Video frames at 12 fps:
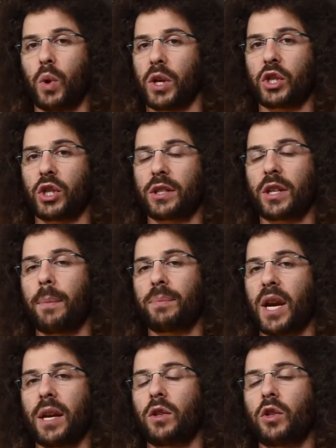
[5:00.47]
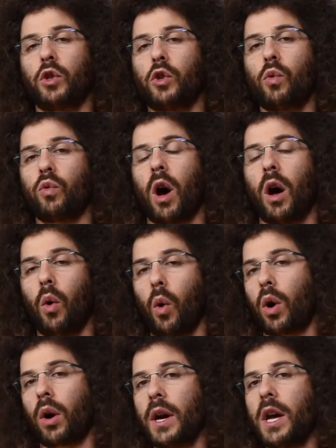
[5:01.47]
which just updated to do RAW,
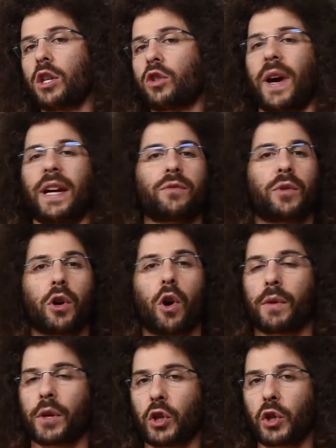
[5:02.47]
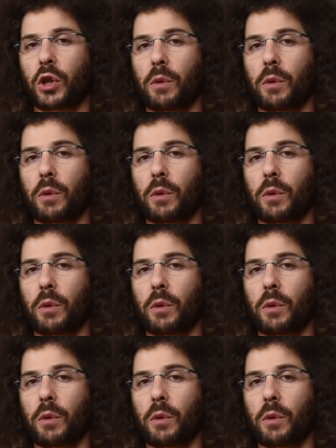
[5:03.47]
or transfer it over to your